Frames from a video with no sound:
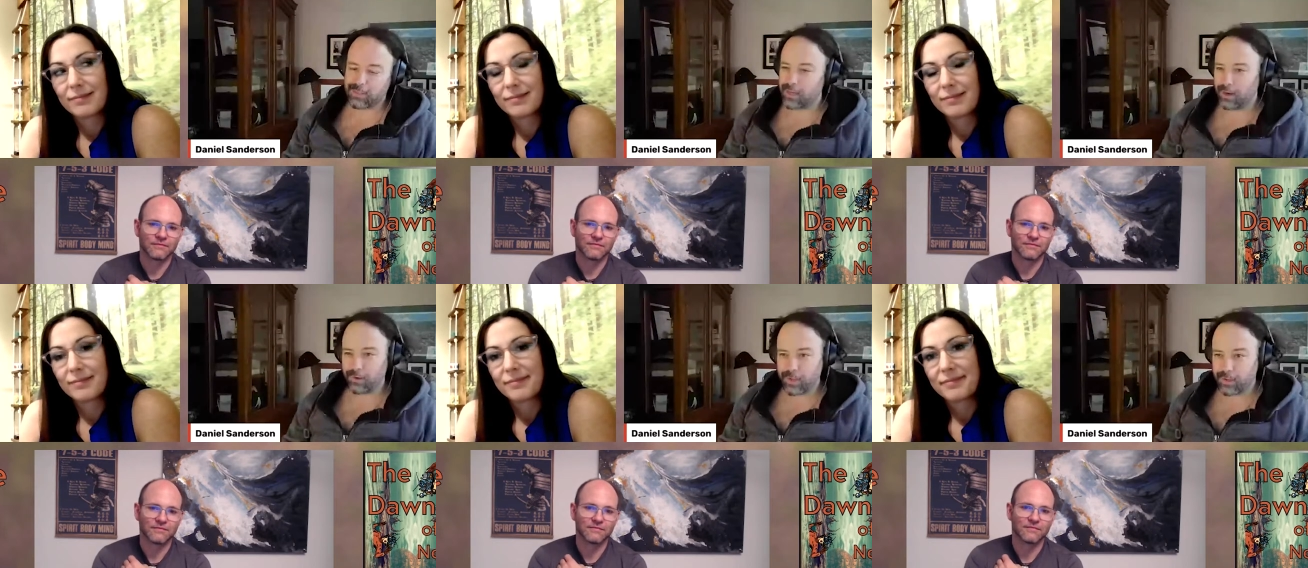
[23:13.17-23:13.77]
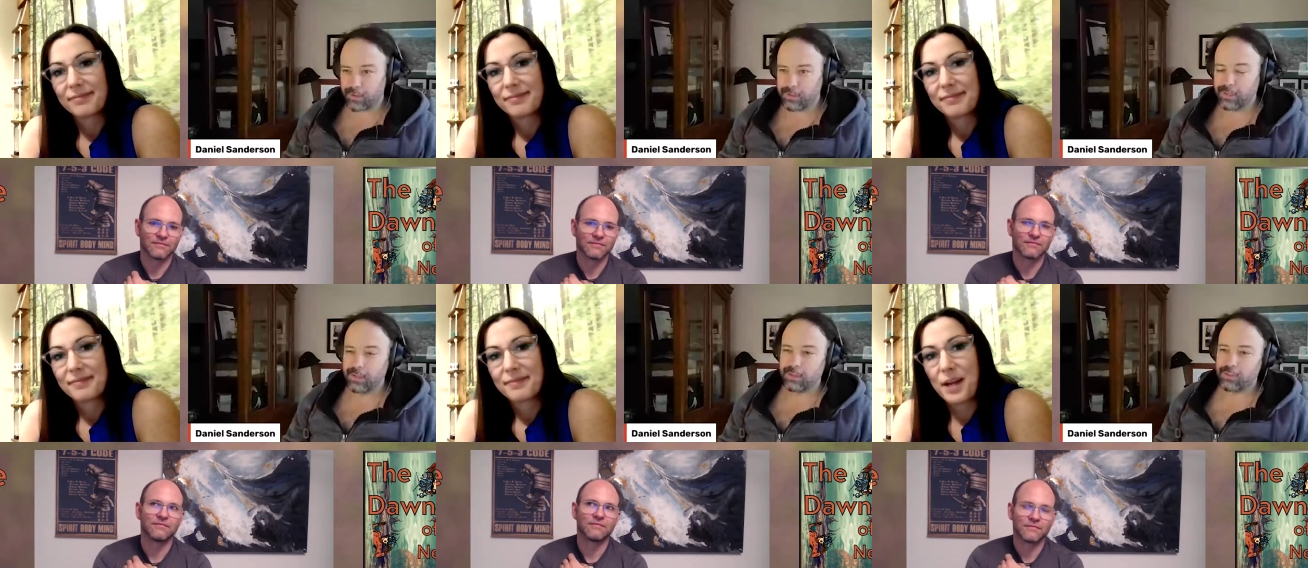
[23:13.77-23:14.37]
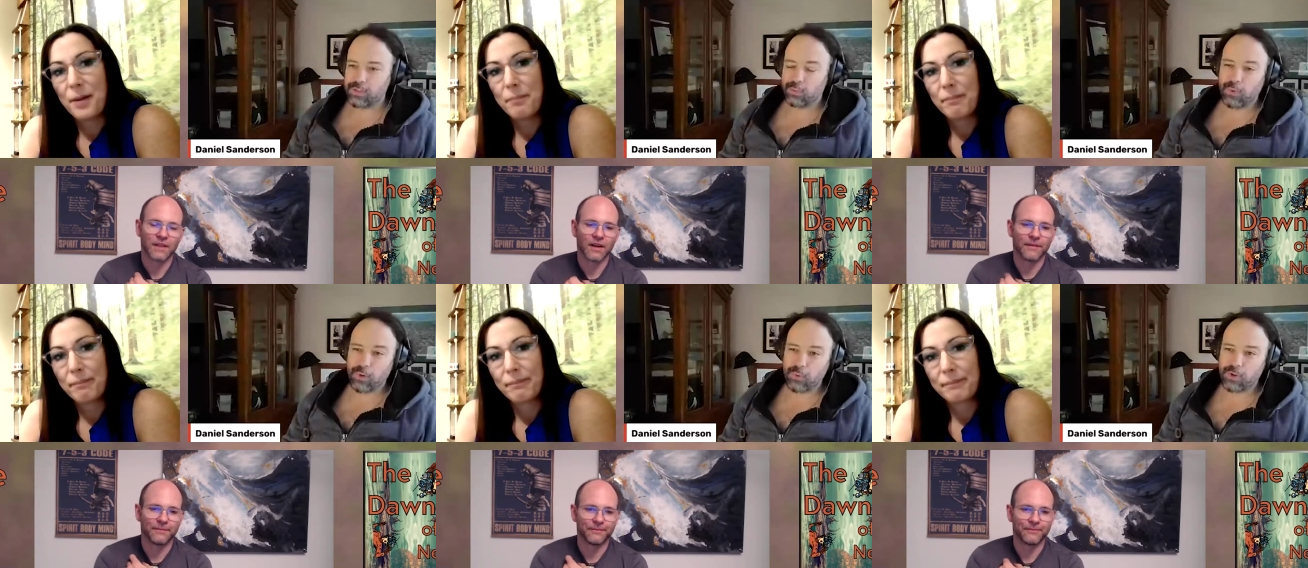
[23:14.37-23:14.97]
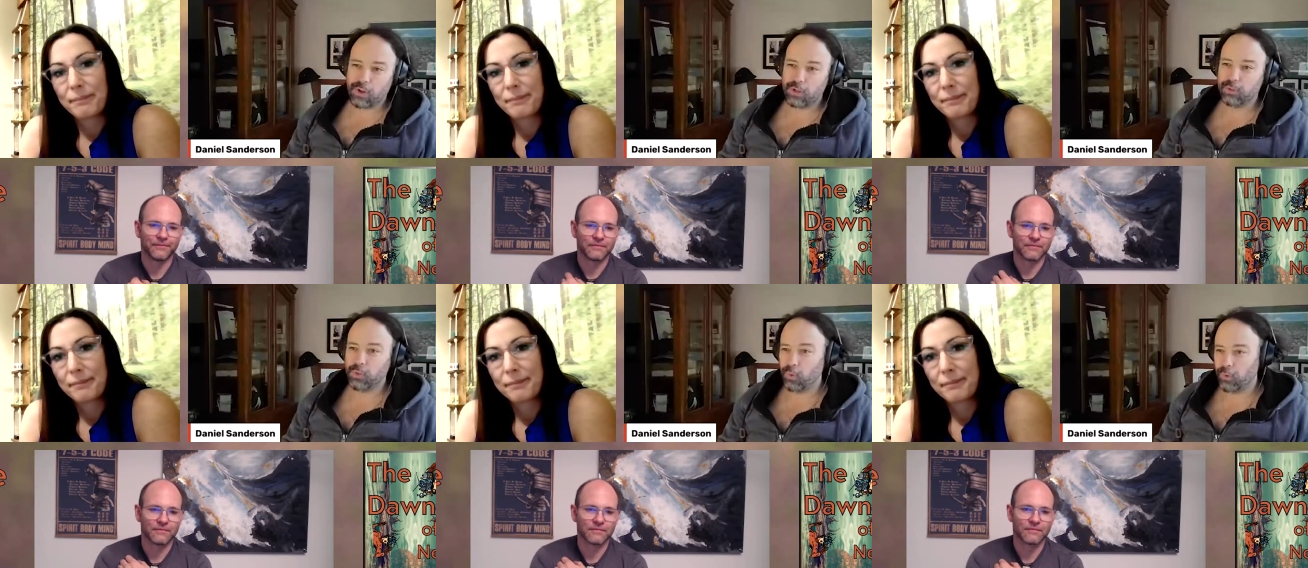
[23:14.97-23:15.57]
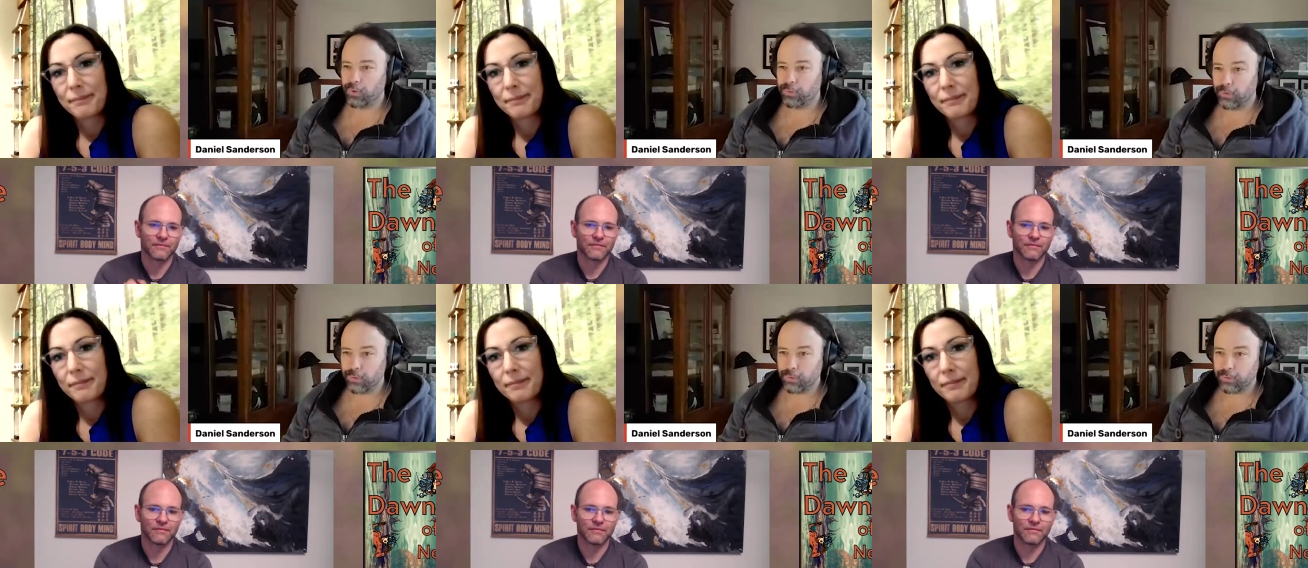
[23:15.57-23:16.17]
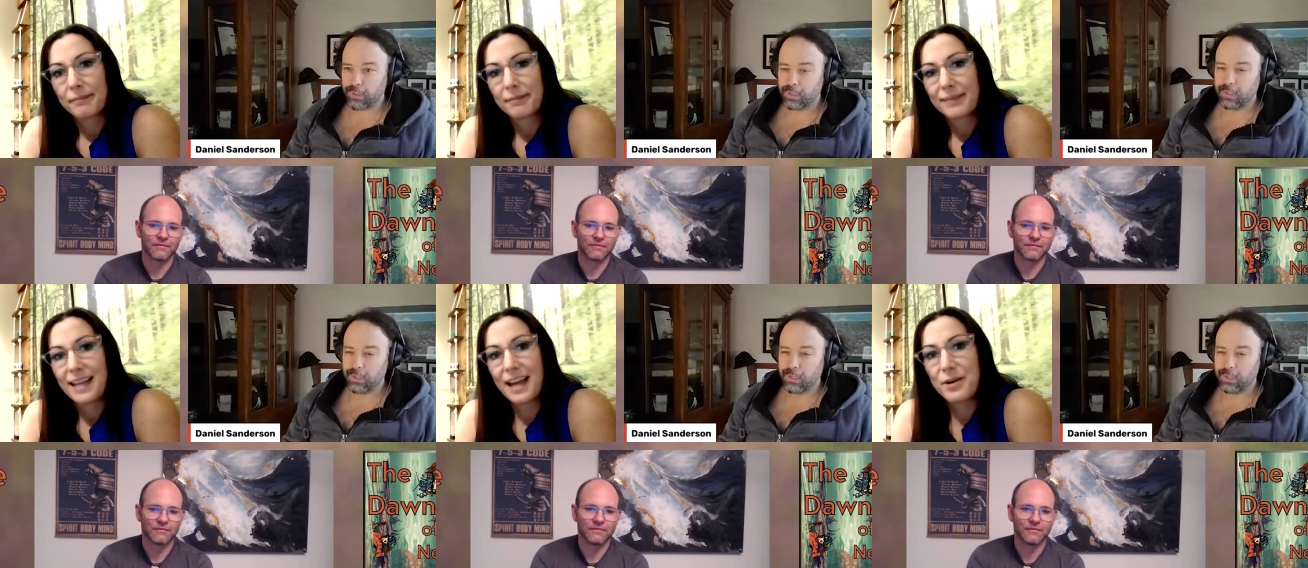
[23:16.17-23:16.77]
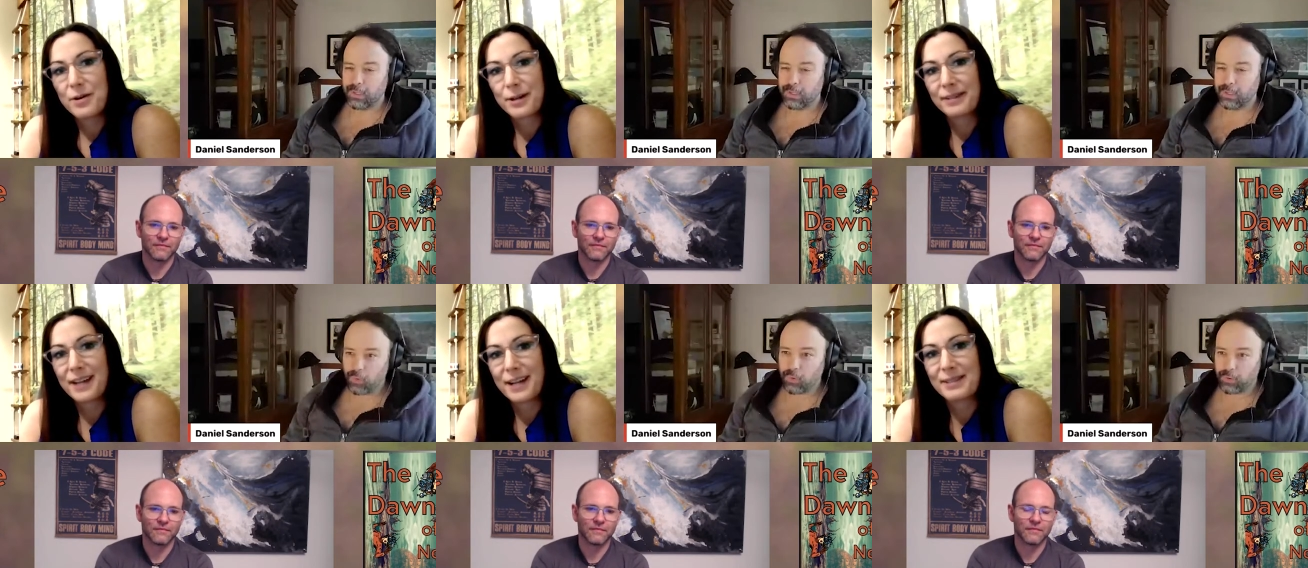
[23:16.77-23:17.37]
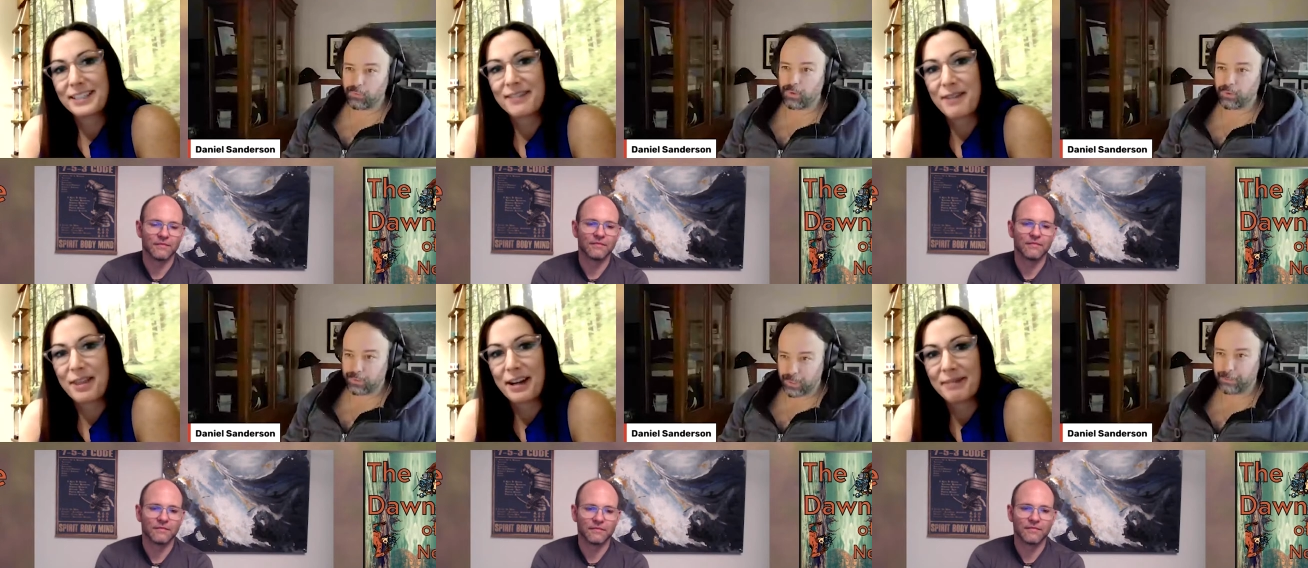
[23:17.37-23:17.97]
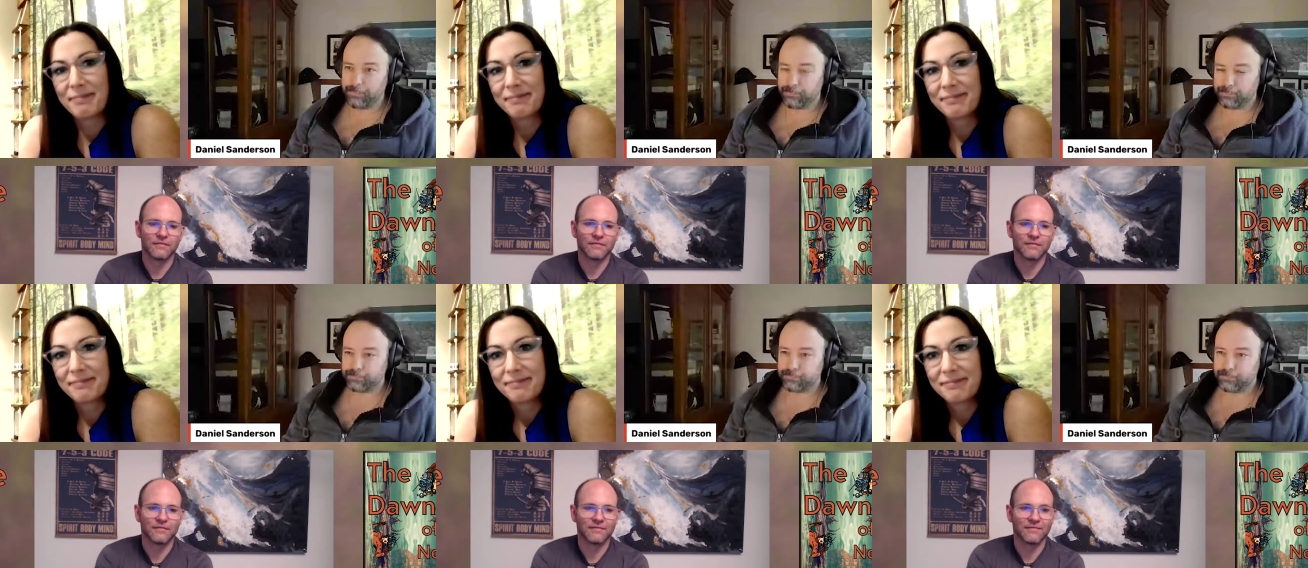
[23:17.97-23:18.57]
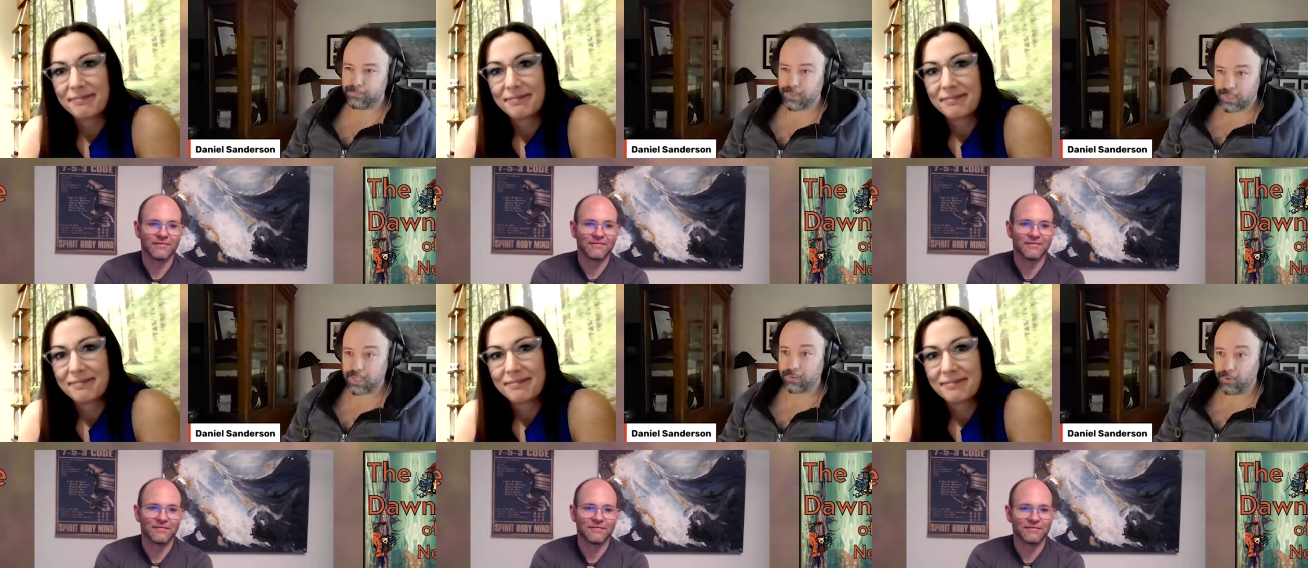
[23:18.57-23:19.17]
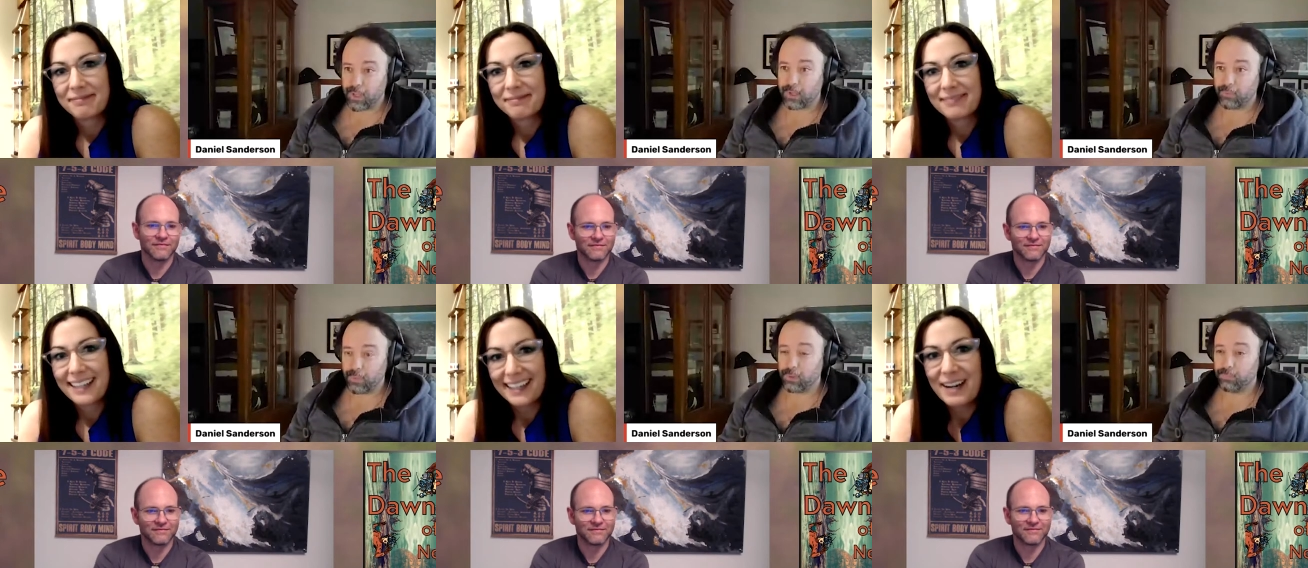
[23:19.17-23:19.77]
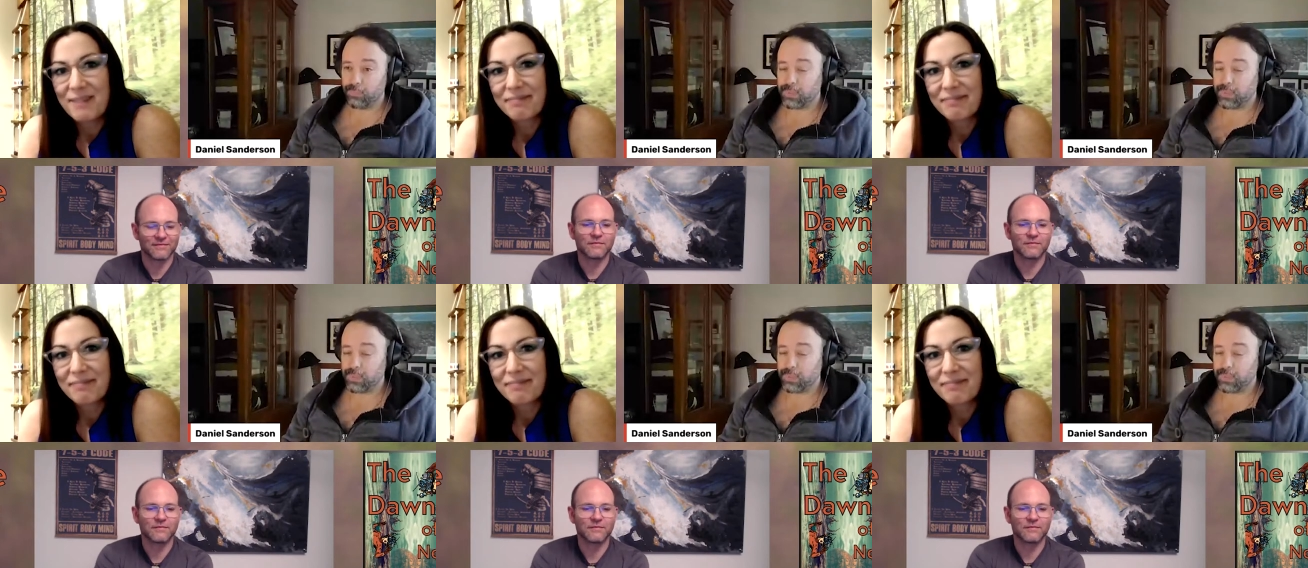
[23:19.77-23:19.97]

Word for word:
Speaker 1: area, there's a road called Horton Road.
Speaker 2: Yeah, and on Horton Road, on yeah,
Speaker 1: you did okay. Well, yeah.